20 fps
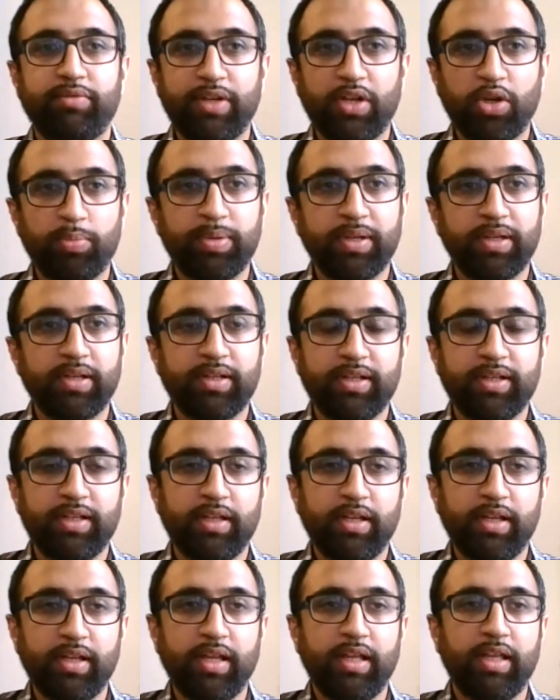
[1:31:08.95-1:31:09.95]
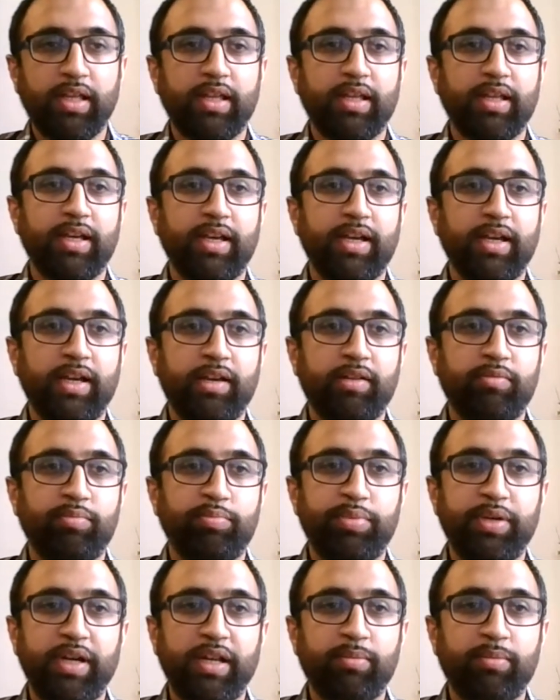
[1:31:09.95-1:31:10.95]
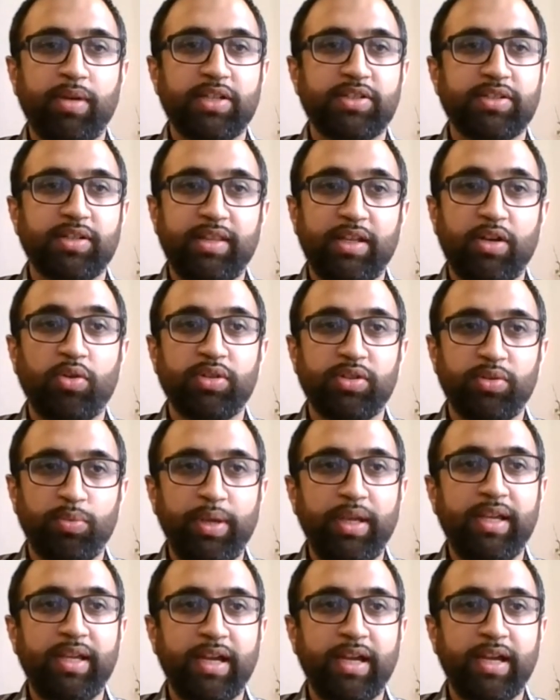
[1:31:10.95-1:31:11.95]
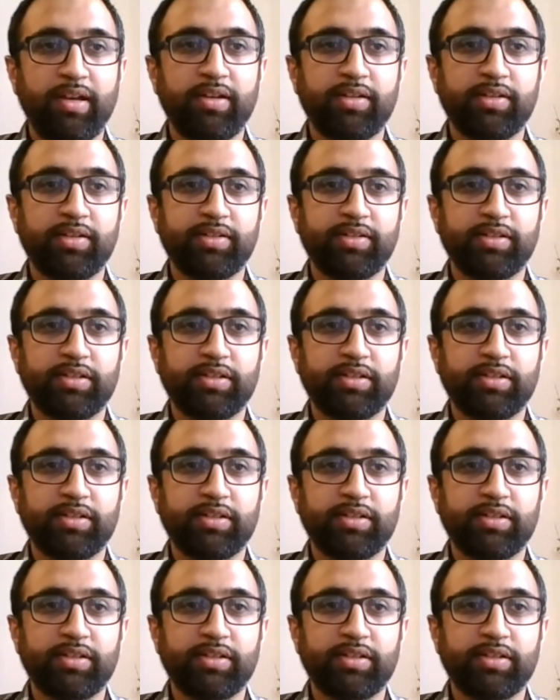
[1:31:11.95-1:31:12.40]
reopen, pretty much, I think, on the weekend,